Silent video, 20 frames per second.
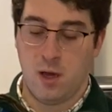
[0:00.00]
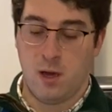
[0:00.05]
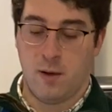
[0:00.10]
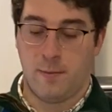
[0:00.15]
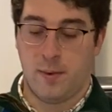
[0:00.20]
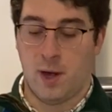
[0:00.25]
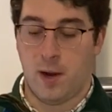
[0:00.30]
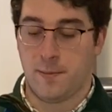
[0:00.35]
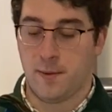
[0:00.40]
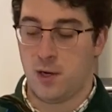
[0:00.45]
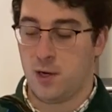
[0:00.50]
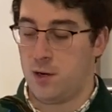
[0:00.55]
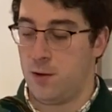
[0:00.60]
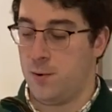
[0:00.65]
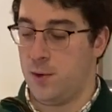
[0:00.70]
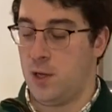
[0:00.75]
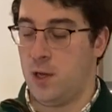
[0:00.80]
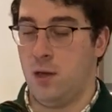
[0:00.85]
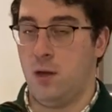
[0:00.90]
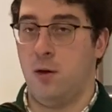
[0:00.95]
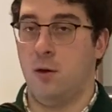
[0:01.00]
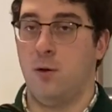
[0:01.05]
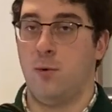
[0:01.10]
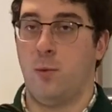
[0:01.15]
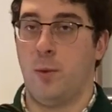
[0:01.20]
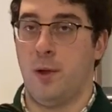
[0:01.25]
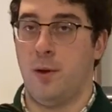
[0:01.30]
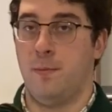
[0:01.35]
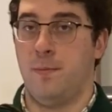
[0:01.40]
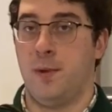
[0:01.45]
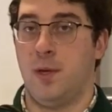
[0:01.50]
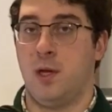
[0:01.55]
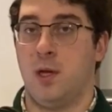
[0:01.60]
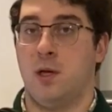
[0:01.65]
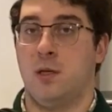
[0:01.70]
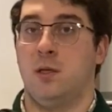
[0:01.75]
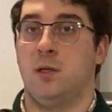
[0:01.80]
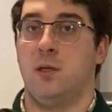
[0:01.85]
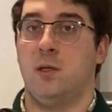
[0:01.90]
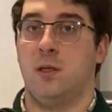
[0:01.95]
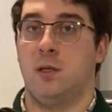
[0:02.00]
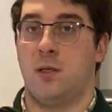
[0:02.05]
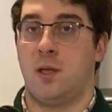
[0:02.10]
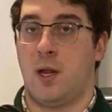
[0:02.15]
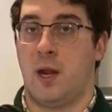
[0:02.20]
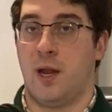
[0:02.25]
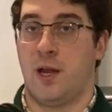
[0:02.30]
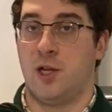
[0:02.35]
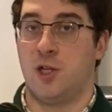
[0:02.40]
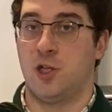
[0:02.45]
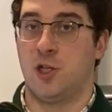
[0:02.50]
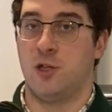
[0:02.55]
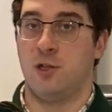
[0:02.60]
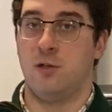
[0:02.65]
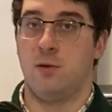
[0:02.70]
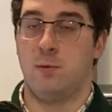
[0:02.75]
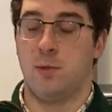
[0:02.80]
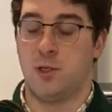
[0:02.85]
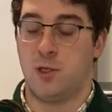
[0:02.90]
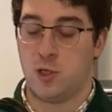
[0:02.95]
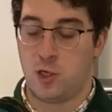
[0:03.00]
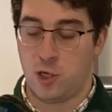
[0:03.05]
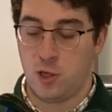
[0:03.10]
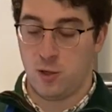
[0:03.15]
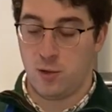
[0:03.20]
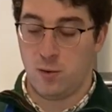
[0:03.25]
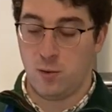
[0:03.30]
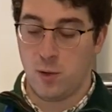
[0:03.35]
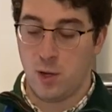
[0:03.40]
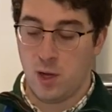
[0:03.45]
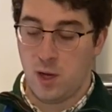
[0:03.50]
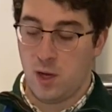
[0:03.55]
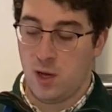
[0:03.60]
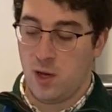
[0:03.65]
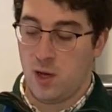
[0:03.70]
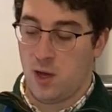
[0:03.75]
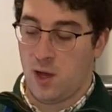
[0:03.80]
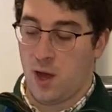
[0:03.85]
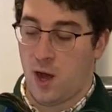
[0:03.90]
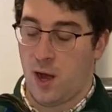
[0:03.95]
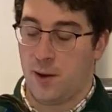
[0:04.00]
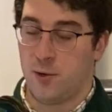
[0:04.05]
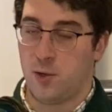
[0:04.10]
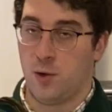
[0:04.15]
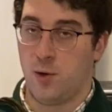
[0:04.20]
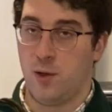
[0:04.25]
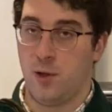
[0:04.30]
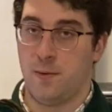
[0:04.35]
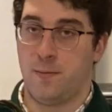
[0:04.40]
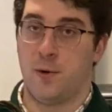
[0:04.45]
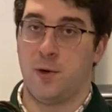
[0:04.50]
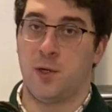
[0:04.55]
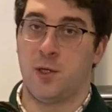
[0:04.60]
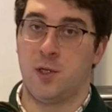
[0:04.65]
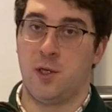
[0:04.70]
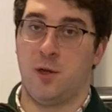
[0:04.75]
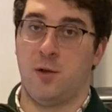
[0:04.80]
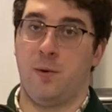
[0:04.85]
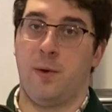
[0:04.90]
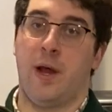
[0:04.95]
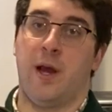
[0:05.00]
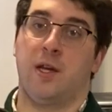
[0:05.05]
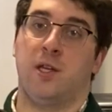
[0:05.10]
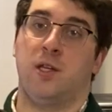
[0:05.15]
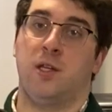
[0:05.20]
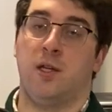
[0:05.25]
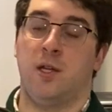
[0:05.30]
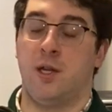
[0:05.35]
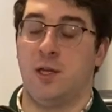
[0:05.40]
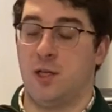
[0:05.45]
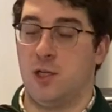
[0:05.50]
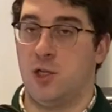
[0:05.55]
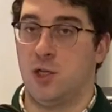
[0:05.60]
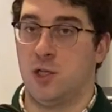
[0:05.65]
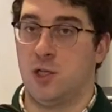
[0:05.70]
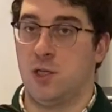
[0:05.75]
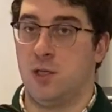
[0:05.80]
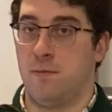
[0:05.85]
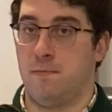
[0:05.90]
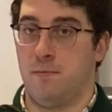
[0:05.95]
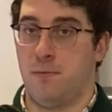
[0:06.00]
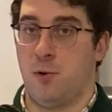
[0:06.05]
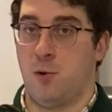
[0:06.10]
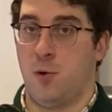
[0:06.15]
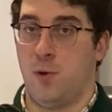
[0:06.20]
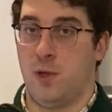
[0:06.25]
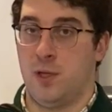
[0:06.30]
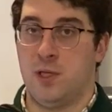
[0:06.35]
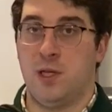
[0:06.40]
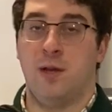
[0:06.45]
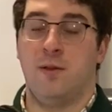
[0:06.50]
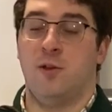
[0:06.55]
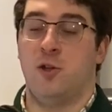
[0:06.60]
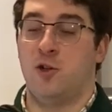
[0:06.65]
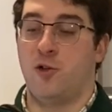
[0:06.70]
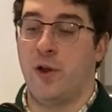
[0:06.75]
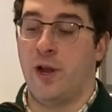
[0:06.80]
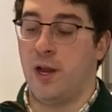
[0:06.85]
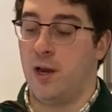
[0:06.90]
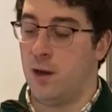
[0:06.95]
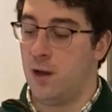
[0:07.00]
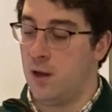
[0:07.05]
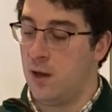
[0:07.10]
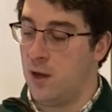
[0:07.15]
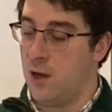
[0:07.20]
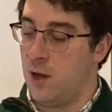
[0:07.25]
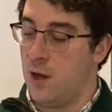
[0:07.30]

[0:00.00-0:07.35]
but I'm going to do it here, one, because then I can show you, and two, I'm totally the person who would accidentally just pour this down the drain.